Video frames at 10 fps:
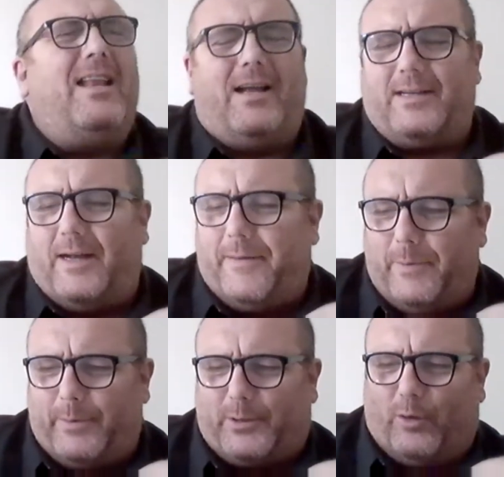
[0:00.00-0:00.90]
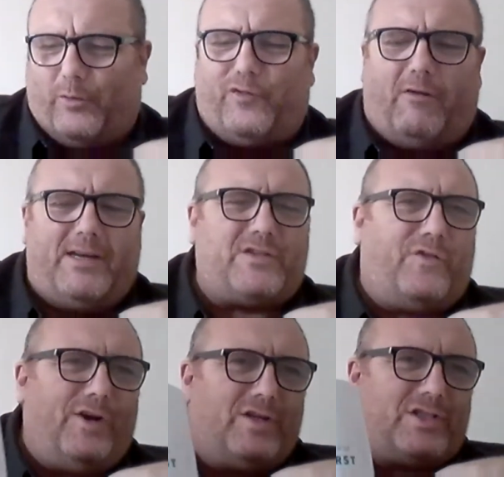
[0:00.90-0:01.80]
No, we were called Forest
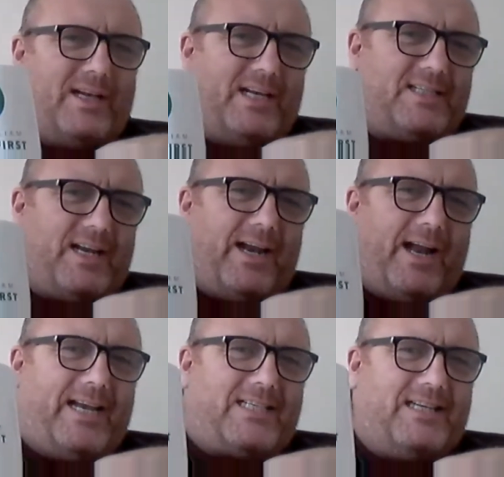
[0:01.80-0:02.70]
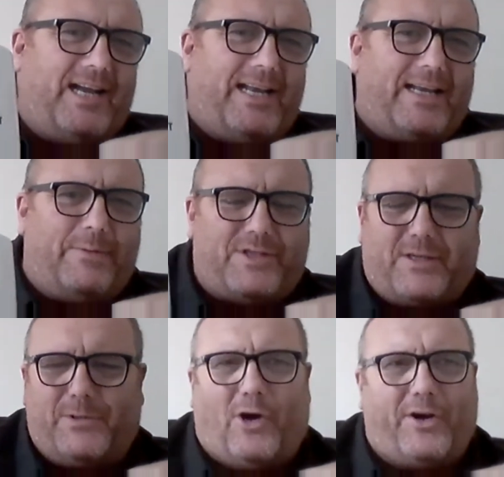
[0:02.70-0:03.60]
First initially, and then there was
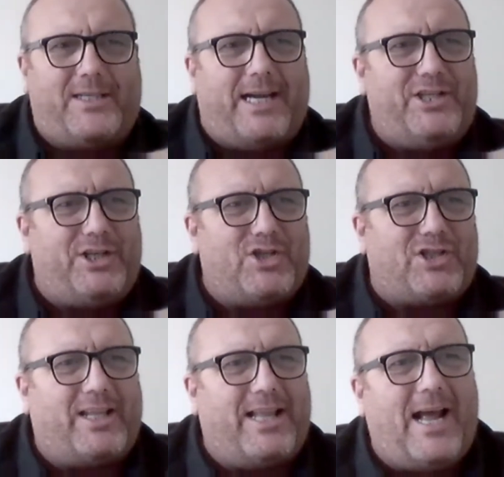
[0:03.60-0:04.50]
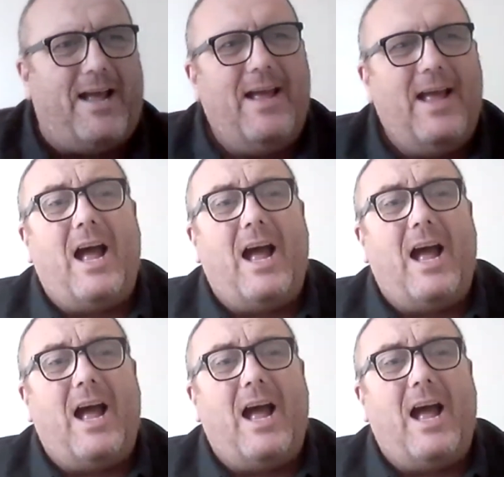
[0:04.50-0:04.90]
some connotations to that.